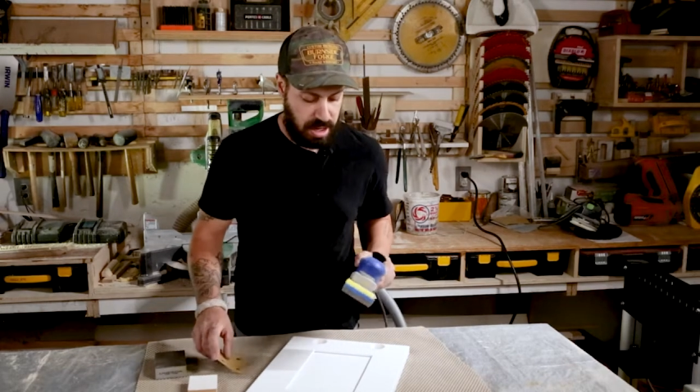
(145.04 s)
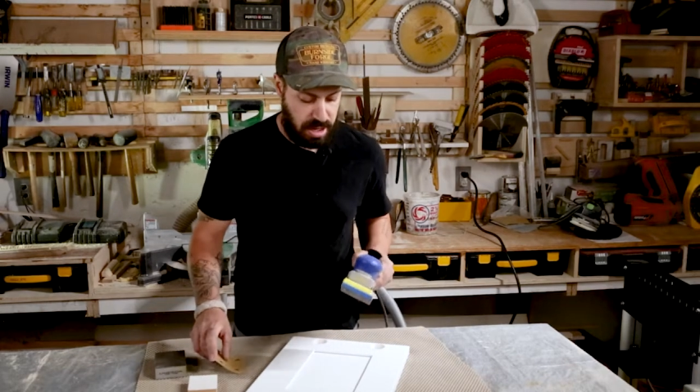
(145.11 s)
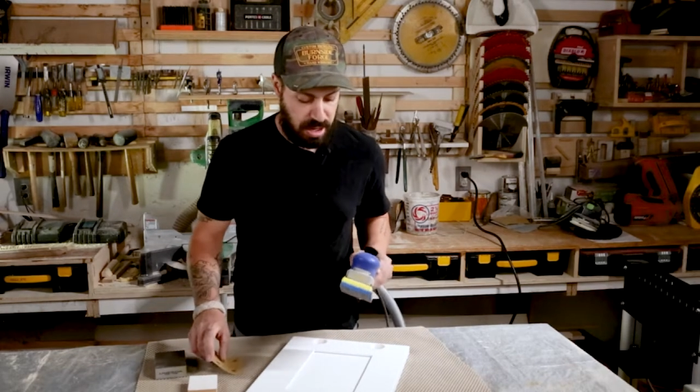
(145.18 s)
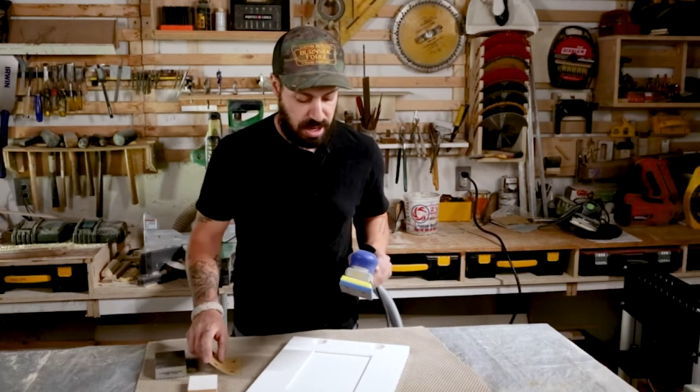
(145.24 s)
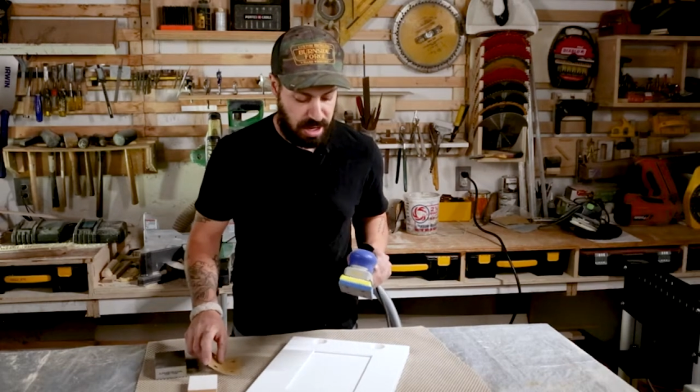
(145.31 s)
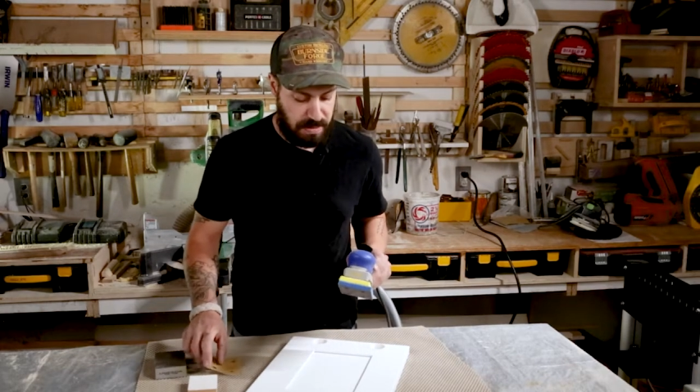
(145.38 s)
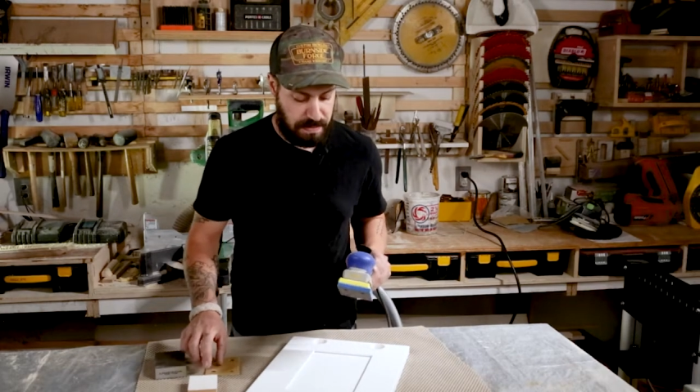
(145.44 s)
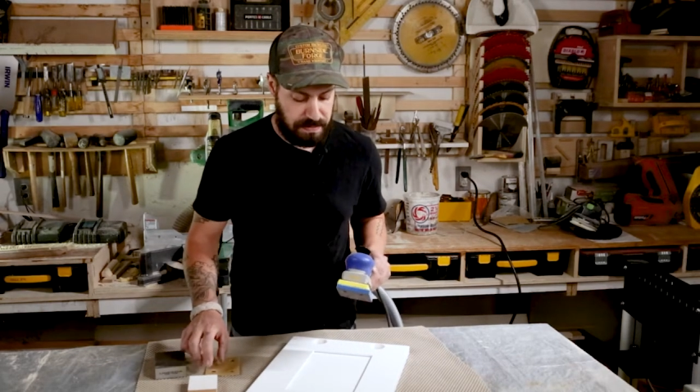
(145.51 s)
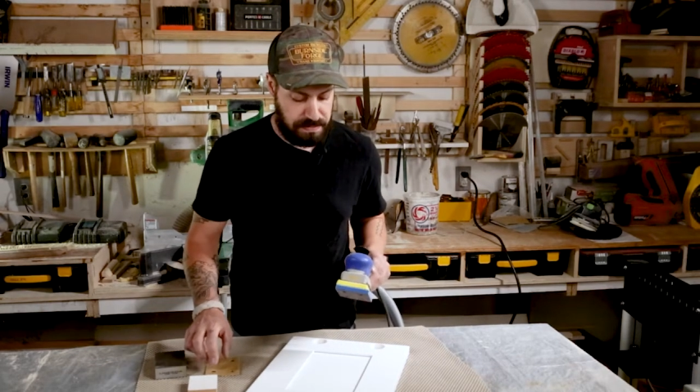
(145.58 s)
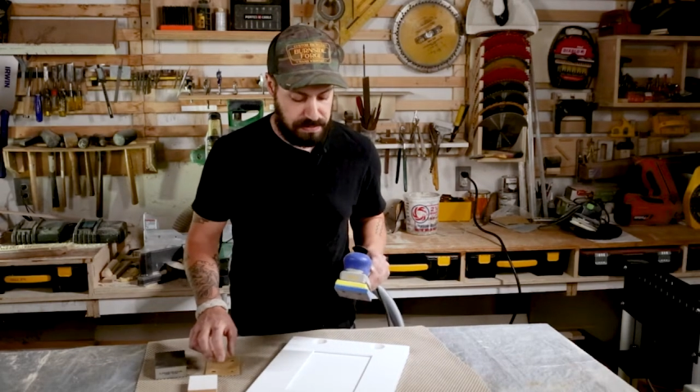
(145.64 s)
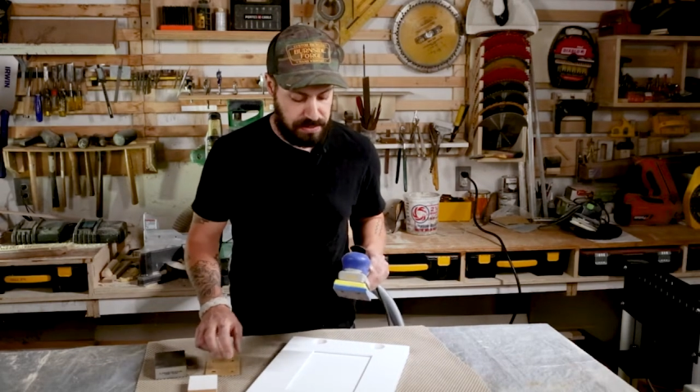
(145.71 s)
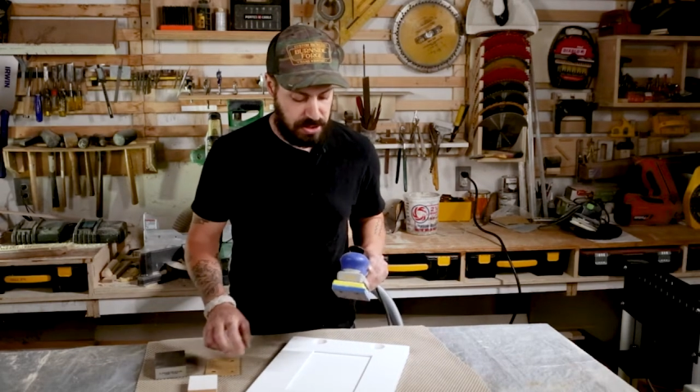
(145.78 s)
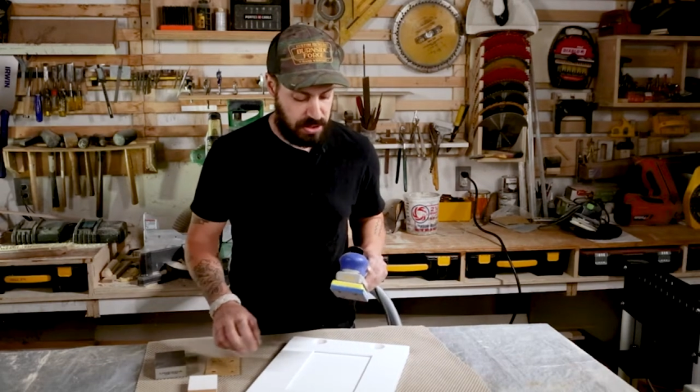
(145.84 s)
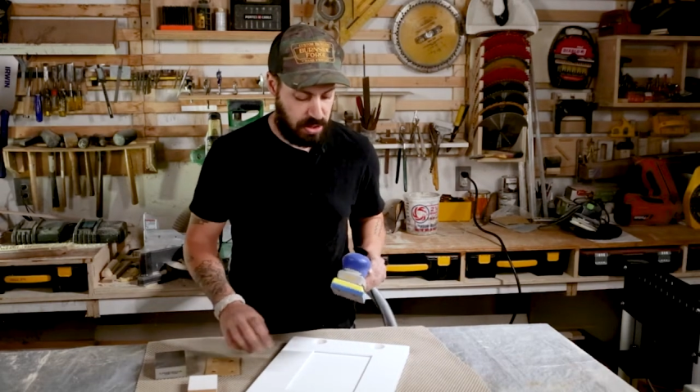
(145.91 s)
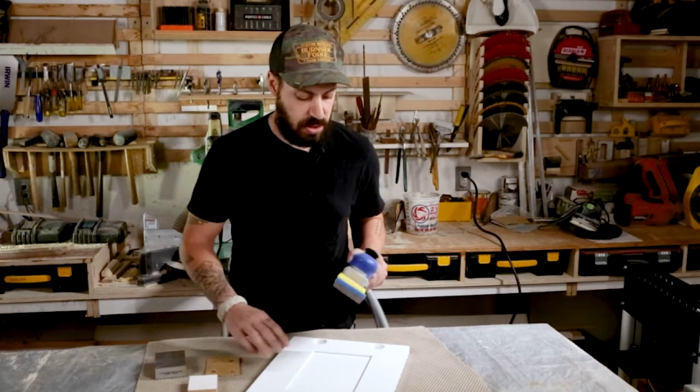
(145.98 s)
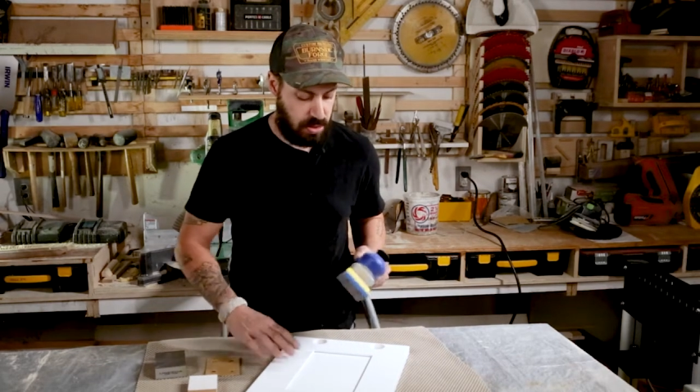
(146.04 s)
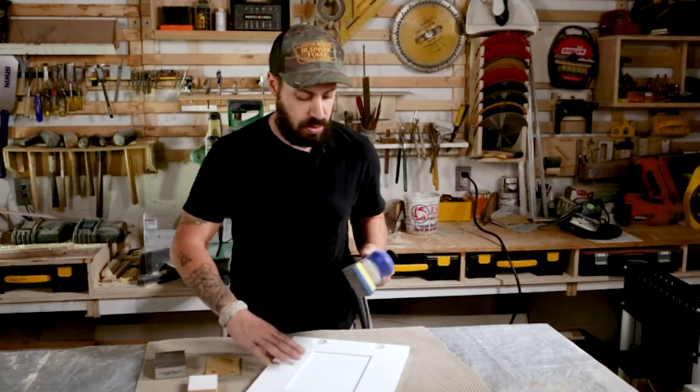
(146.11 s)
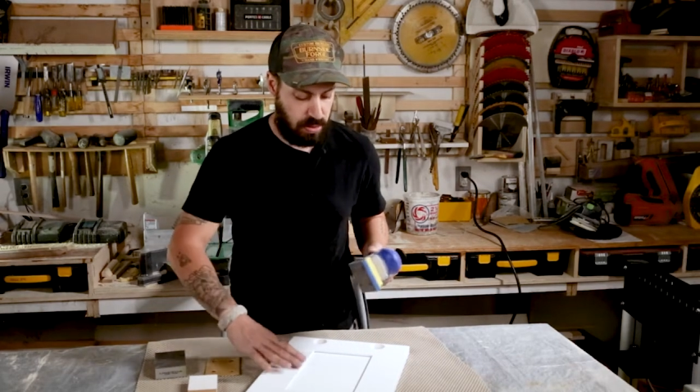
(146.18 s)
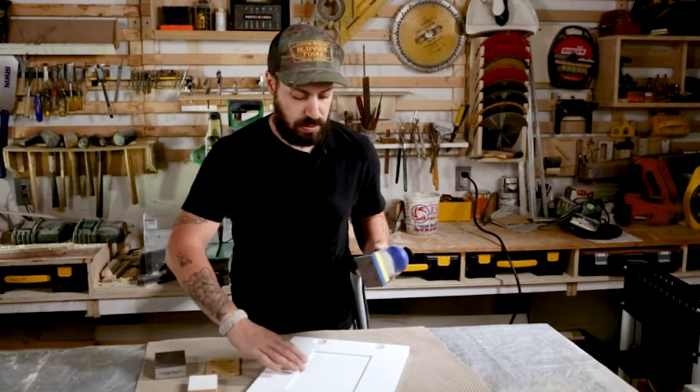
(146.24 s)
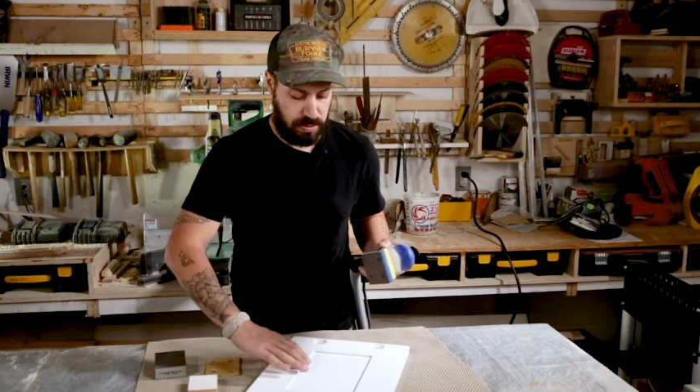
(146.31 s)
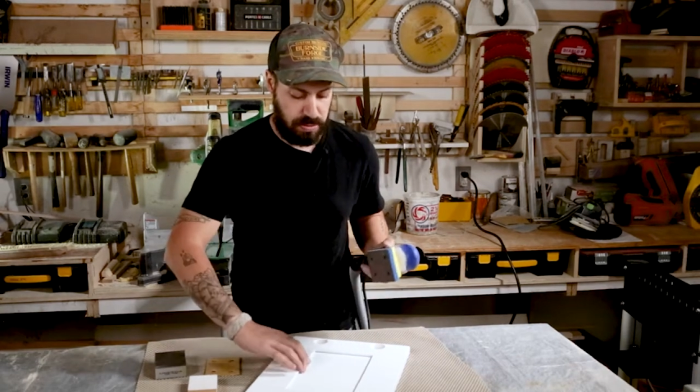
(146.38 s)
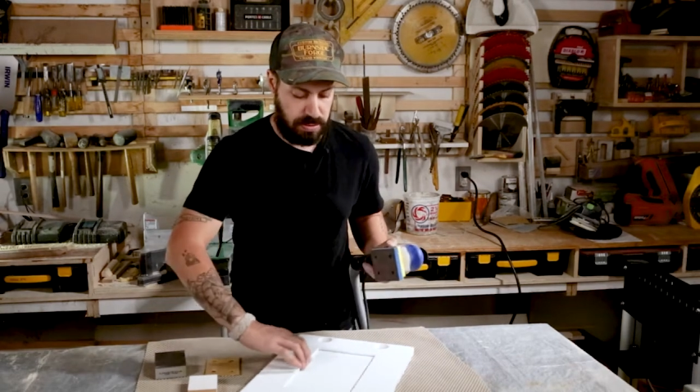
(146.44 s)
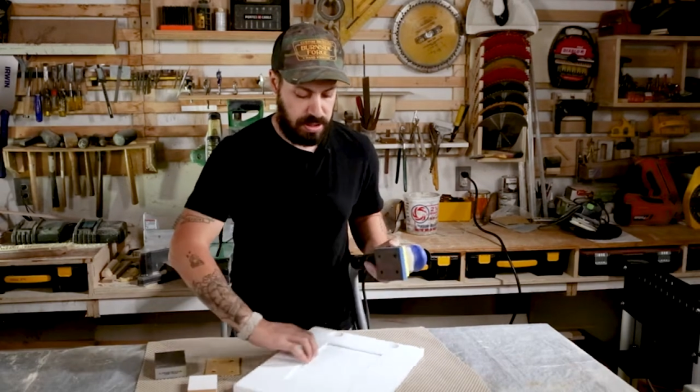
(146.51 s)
Um, so